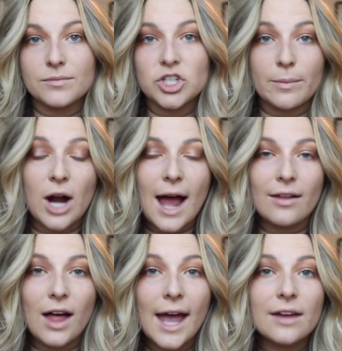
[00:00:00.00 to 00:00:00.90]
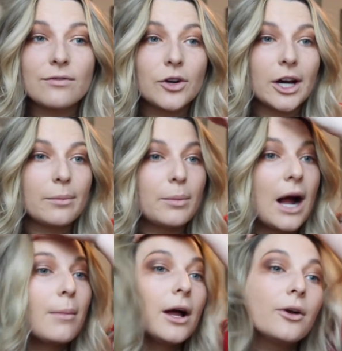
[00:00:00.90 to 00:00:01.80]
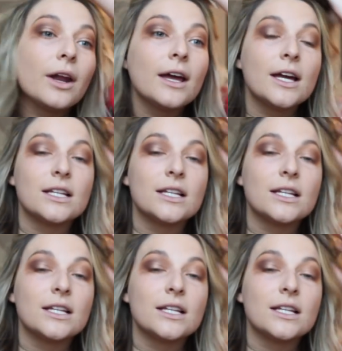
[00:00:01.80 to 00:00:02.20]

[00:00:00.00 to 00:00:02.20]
shimmer highlight for your brow bone.